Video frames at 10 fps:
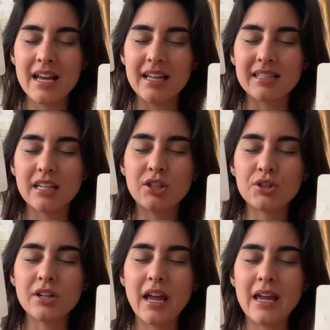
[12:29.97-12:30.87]
It's like
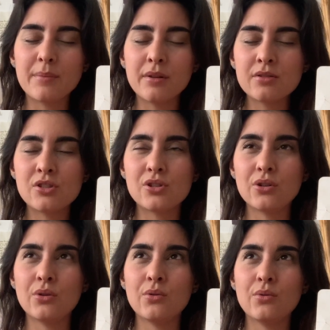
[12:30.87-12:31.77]
you're able
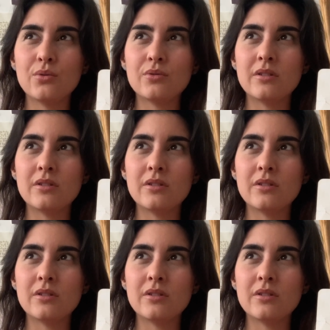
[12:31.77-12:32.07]
to